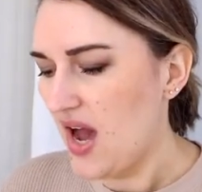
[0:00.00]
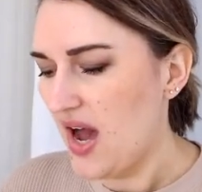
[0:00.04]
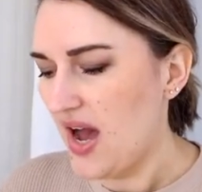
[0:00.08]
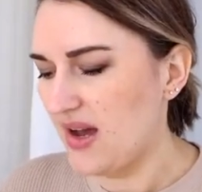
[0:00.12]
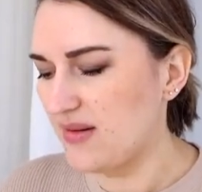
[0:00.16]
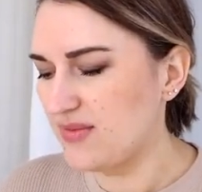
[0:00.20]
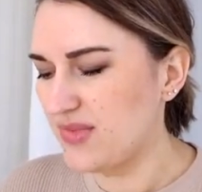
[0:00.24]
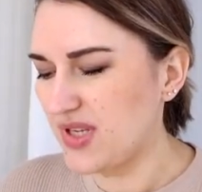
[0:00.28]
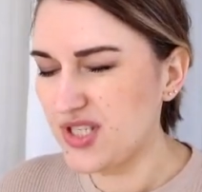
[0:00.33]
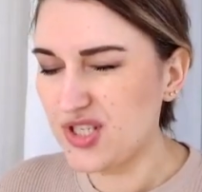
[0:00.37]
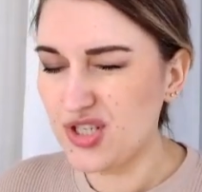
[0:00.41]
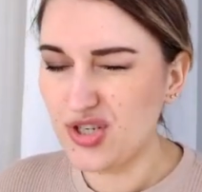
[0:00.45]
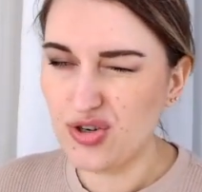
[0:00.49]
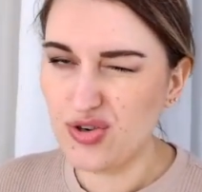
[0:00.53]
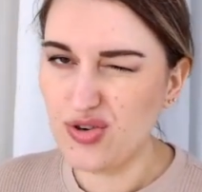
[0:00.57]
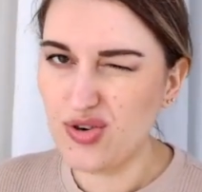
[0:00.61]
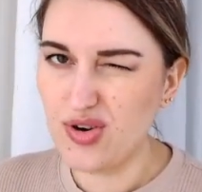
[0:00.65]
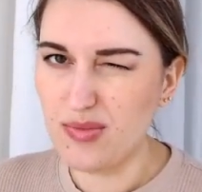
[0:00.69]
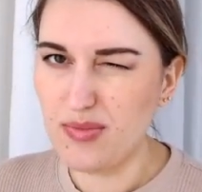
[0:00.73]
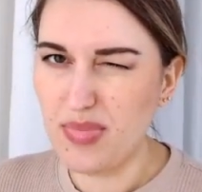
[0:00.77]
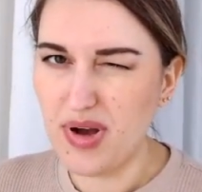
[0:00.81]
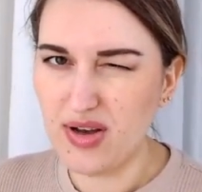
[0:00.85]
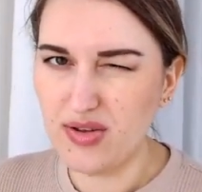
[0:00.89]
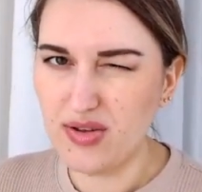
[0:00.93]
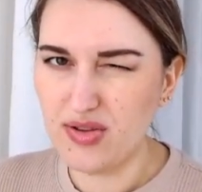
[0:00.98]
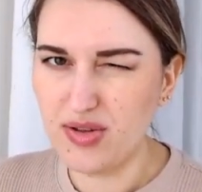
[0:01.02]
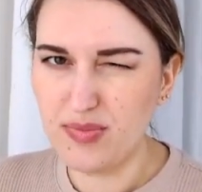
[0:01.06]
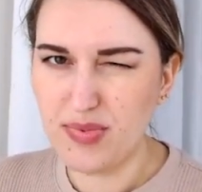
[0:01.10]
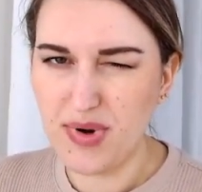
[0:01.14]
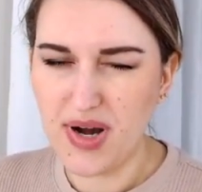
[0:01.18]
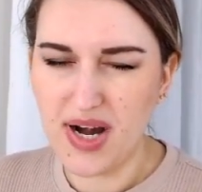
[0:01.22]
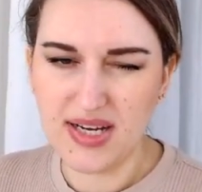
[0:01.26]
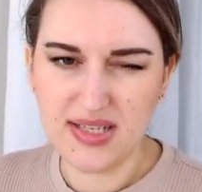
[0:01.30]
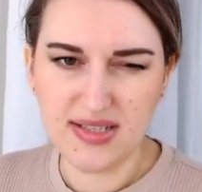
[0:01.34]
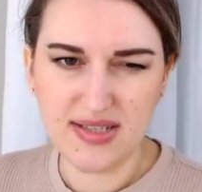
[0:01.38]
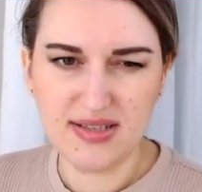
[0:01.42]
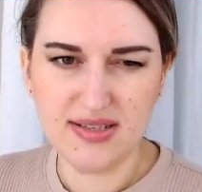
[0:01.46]
I'm not sure about the
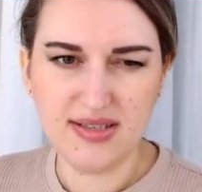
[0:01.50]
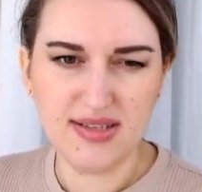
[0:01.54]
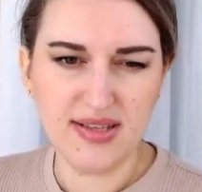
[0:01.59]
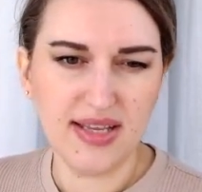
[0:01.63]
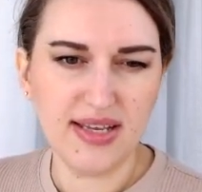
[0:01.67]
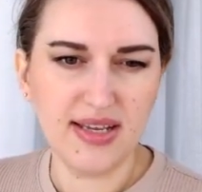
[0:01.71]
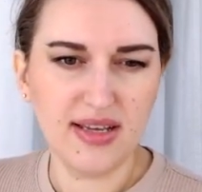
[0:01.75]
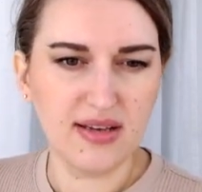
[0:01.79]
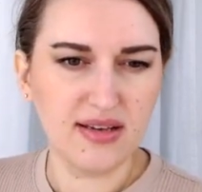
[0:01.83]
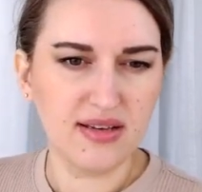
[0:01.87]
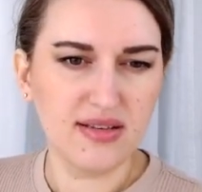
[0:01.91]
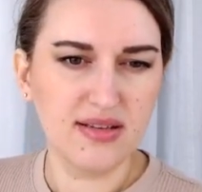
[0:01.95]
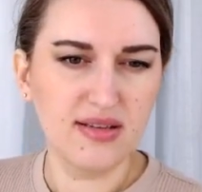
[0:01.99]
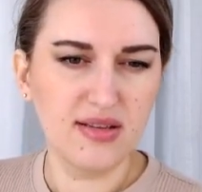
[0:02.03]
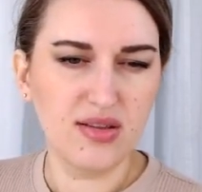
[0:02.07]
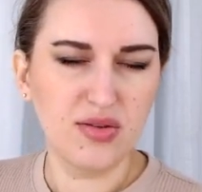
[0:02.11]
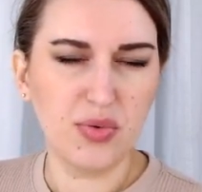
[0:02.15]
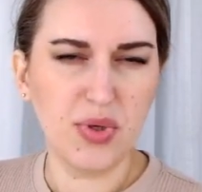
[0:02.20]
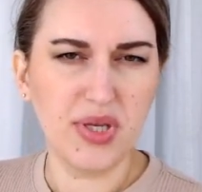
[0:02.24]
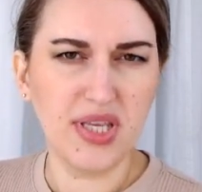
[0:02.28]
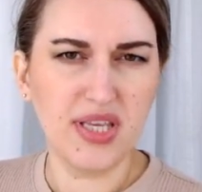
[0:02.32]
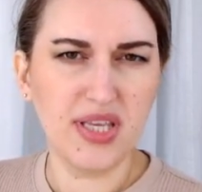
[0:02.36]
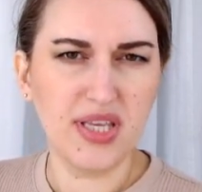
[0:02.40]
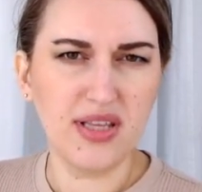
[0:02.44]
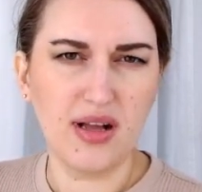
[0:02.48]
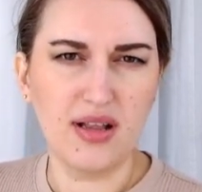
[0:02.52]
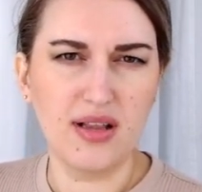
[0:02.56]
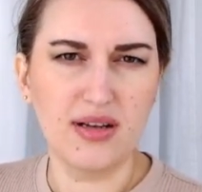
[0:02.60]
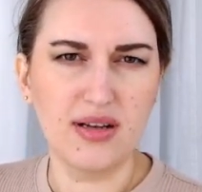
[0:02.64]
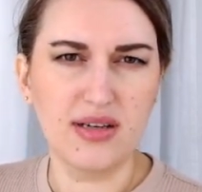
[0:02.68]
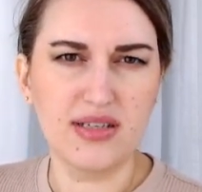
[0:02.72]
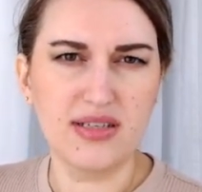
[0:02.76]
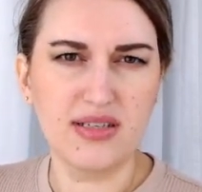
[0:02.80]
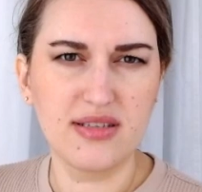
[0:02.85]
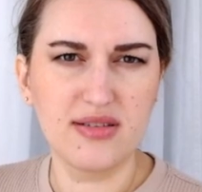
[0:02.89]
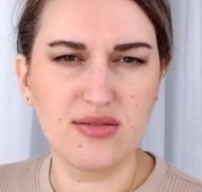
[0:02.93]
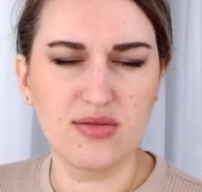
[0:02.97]
prices, like
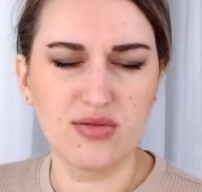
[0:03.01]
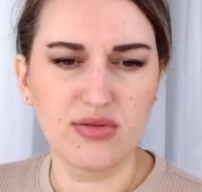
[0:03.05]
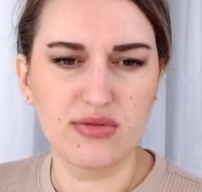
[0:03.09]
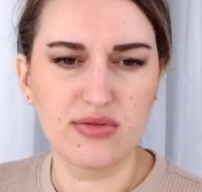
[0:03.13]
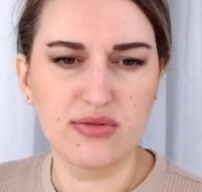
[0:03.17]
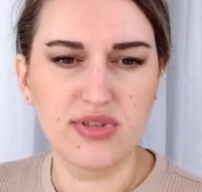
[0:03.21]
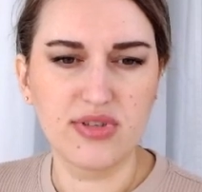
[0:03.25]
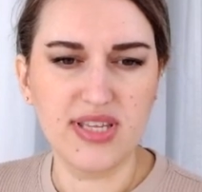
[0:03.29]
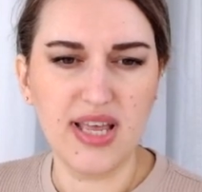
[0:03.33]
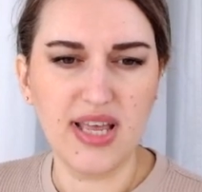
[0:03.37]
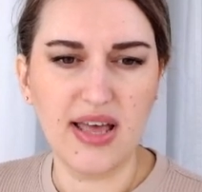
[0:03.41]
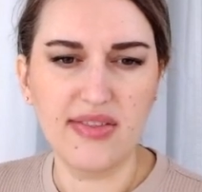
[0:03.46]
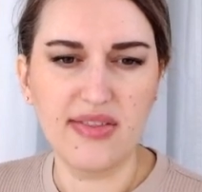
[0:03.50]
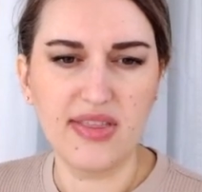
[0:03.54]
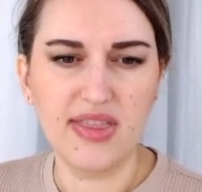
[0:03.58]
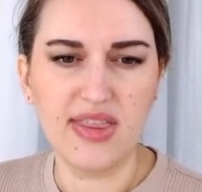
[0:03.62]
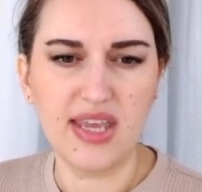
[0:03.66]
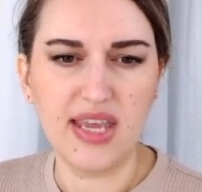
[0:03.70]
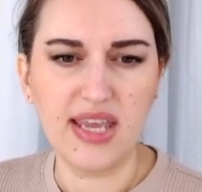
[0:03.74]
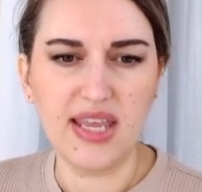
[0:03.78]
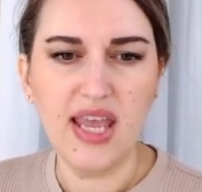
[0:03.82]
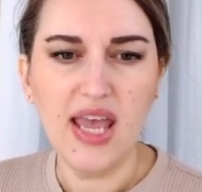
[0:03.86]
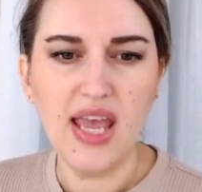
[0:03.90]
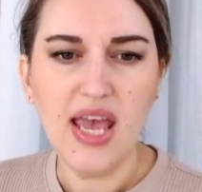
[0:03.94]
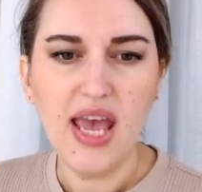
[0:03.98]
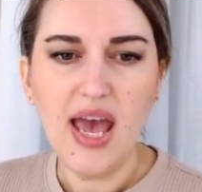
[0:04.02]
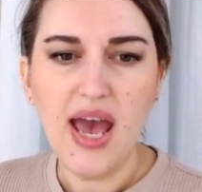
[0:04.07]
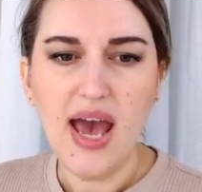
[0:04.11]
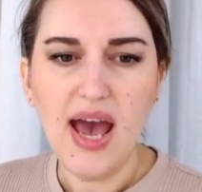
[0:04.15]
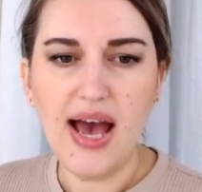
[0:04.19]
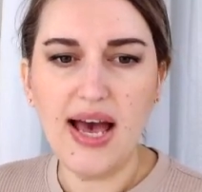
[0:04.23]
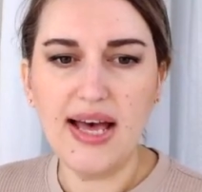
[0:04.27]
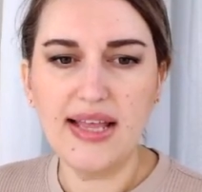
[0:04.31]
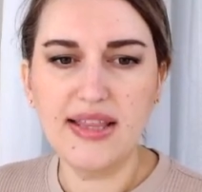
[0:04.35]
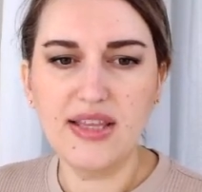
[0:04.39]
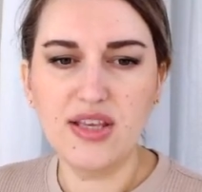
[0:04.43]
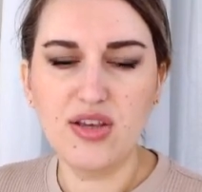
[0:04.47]
$20 or something,
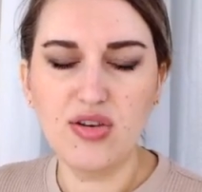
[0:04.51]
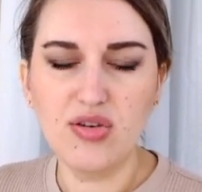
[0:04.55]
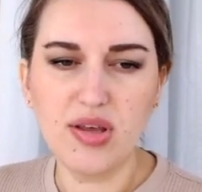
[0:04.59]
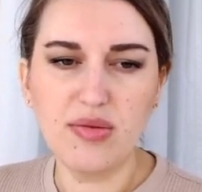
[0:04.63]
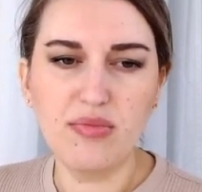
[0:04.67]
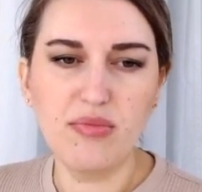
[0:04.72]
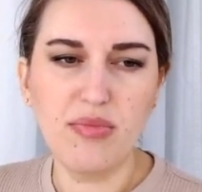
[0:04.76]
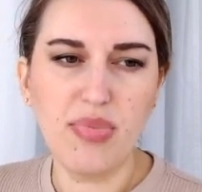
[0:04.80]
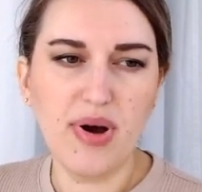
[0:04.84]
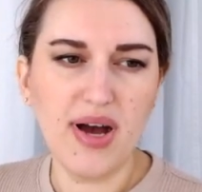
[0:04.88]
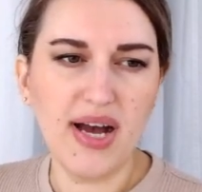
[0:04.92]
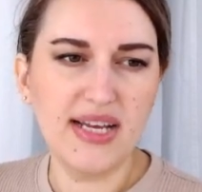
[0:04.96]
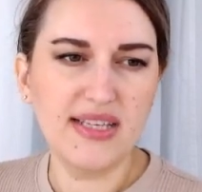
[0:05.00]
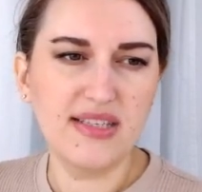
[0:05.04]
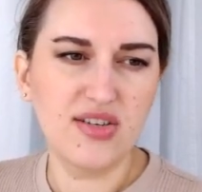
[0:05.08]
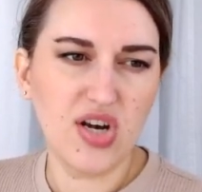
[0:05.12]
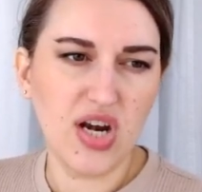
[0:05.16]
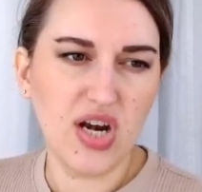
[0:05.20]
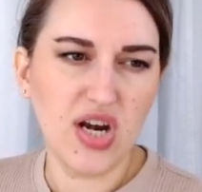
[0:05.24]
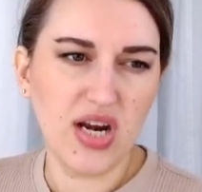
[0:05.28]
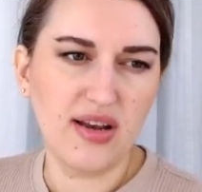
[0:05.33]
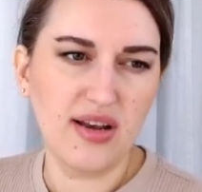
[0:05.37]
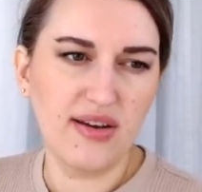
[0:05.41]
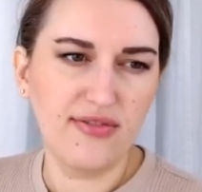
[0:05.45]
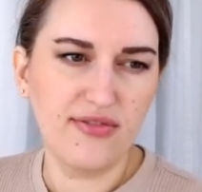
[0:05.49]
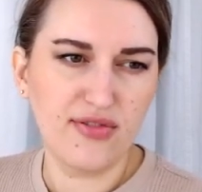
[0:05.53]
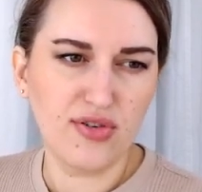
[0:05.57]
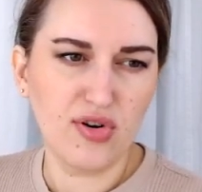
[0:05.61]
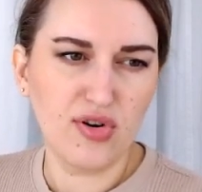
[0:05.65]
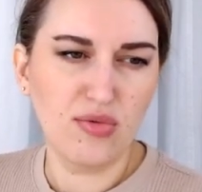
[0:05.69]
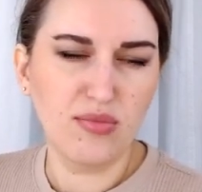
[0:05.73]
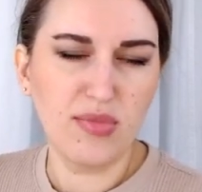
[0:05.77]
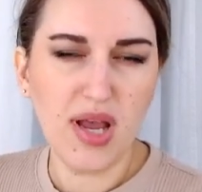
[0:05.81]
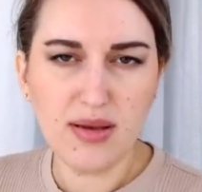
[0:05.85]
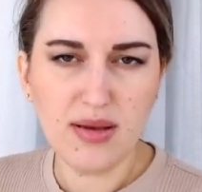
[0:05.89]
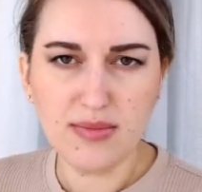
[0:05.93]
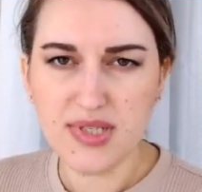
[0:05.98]
and you can buy directly
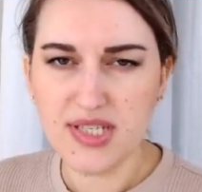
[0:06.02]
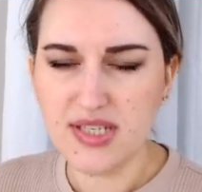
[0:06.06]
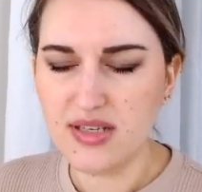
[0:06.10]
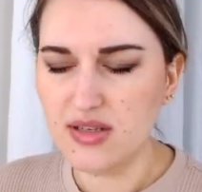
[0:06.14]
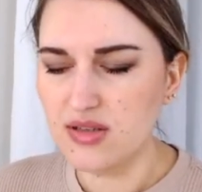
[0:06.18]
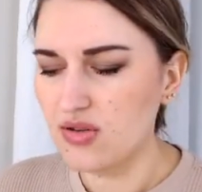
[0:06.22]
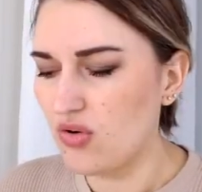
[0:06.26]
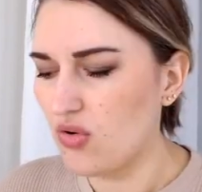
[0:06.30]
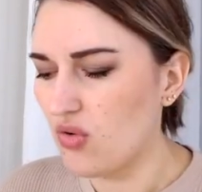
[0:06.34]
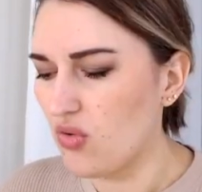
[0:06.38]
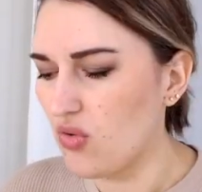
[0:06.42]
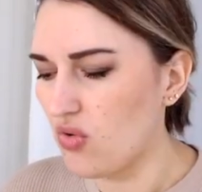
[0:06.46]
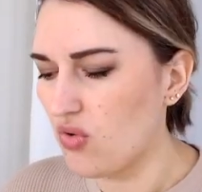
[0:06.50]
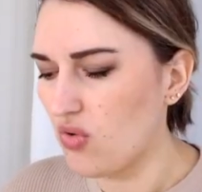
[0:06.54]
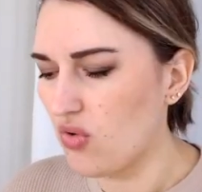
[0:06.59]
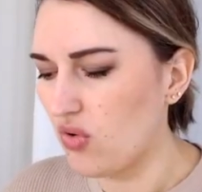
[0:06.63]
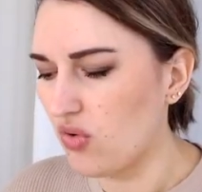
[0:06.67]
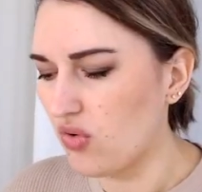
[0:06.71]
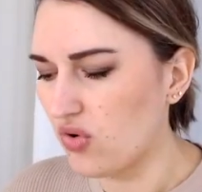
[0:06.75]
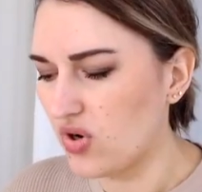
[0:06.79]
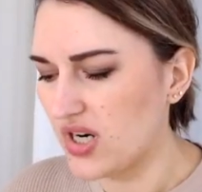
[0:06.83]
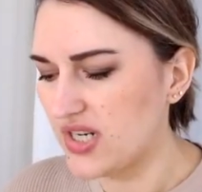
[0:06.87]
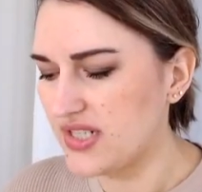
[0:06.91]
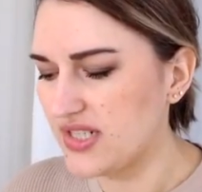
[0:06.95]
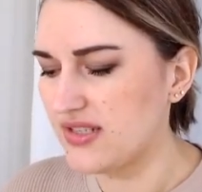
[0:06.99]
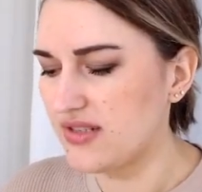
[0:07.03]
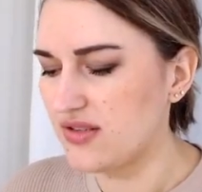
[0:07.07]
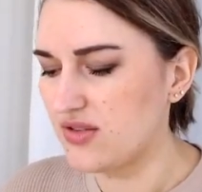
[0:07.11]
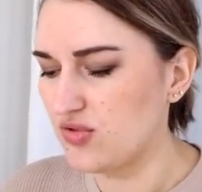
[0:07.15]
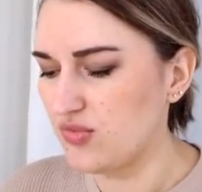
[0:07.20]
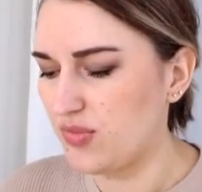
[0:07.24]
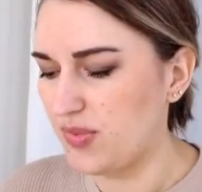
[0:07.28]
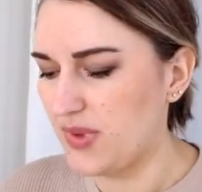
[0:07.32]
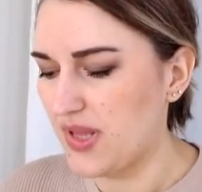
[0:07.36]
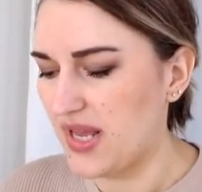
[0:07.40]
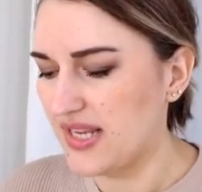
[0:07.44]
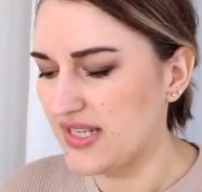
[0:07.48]
from Amazon or Oasis
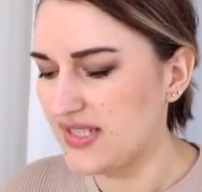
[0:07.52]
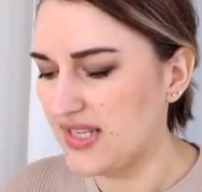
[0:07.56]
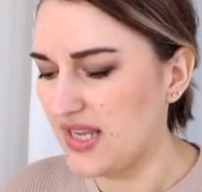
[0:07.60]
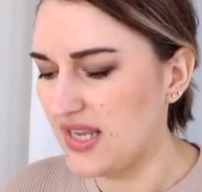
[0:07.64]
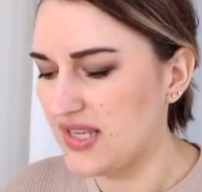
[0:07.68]
Supplies.